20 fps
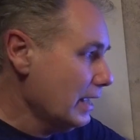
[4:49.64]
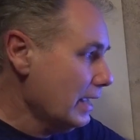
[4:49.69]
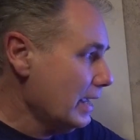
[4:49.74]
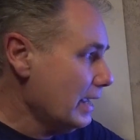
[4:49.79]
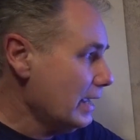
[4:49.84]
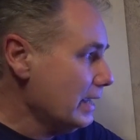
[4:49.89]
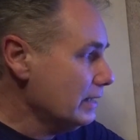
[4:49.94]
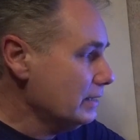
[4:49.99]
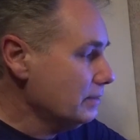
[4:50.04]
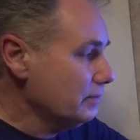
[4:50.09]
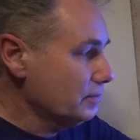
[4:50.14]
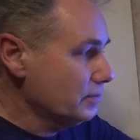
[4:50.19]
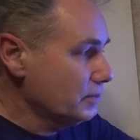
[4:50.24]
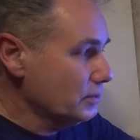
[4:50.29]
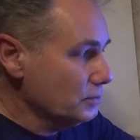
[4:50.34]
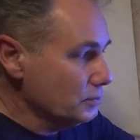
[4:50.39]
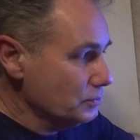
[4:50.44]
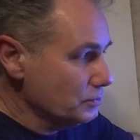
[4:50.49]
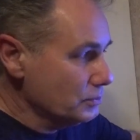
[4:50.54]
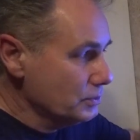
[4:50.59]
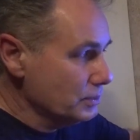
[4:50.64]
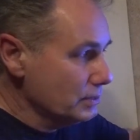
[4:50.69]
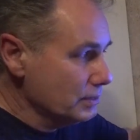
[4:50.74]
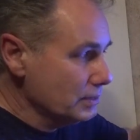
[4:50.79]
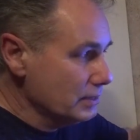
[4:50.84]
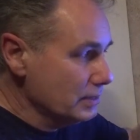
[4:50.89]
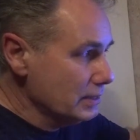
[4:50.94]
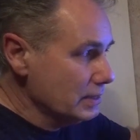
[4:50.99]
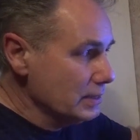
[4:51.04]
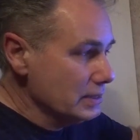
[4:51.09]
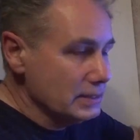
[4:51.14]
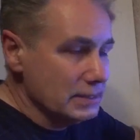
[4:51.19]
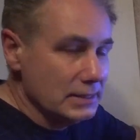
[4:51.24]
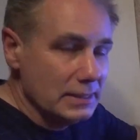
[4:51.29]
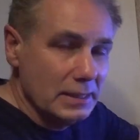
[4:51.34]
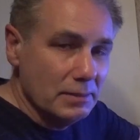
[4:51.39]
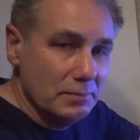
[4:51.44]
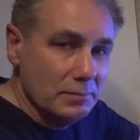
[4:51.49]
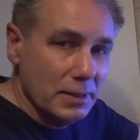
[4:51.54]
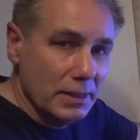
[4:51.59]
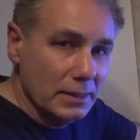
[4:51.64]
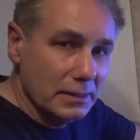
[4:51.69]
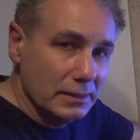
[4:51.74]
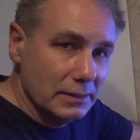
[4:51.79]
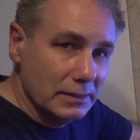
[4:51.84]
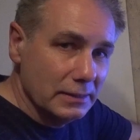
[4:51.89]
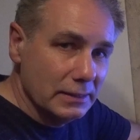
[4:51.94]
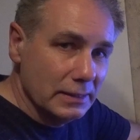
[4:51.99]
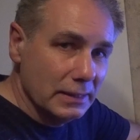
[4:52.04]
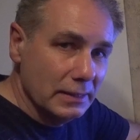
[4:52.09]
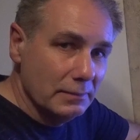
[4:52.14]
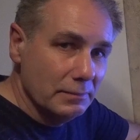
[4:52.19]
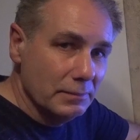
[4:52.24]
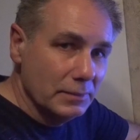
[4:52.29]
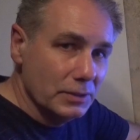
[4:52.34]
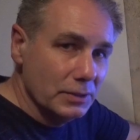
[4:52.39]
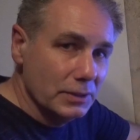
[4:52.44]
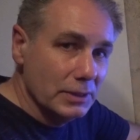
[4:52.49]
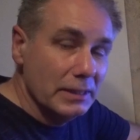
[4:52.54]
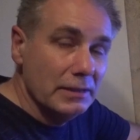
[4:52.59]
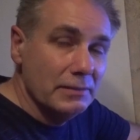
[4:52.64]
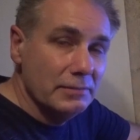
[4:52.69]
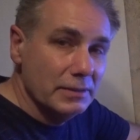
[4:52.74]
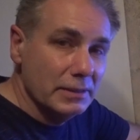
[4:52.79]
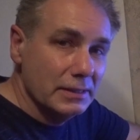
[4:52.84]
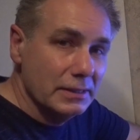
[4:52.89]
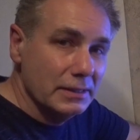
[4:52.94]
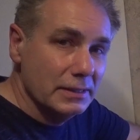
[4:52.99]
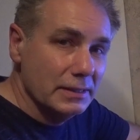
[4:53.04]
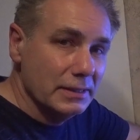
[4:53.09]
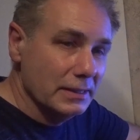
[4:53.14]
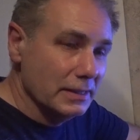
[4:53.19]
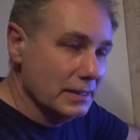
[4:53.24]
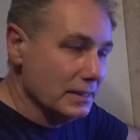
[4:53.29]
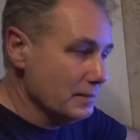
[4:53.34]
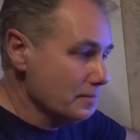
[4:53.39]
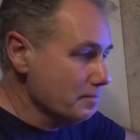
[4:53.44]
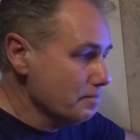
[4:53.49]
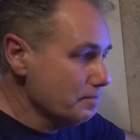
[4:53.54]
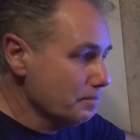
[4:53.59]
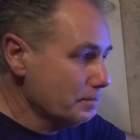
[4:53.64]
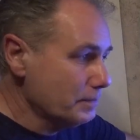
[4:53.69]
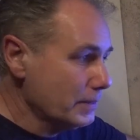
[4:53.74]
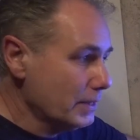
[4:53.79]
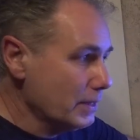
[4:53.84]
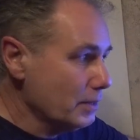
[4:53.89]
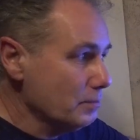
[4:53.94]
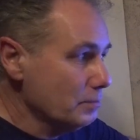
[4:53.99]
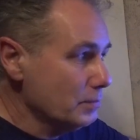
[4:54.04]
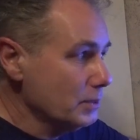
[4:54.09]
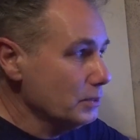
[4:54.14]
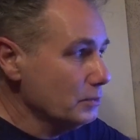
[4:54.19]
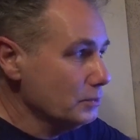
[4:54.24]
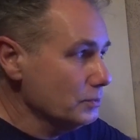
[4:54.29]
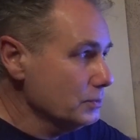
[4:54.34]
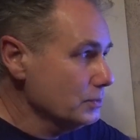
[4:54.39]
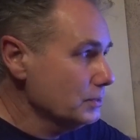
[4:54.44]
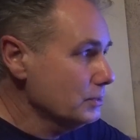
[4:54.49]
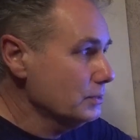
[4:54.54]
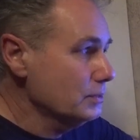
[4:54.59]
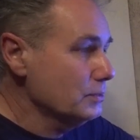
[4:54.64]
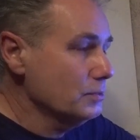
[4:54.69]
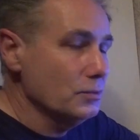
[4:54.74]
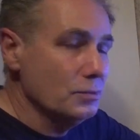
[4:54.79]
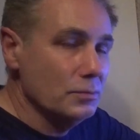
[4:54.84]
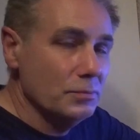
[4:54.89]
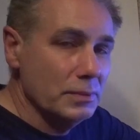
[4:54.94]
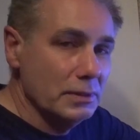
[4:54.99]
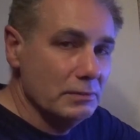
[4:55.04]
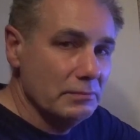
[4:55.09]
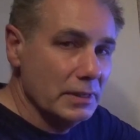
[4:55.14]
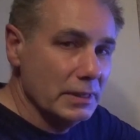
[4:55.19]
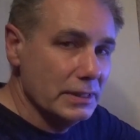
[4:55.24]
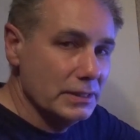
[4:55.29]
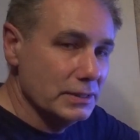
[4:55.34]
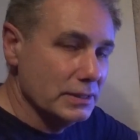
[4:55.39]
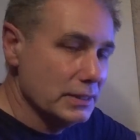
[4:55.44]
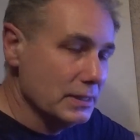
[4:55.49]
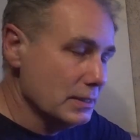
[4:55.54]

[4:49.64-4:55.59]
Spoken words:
And of course this steampunk theme could even go beyond the Hornby range.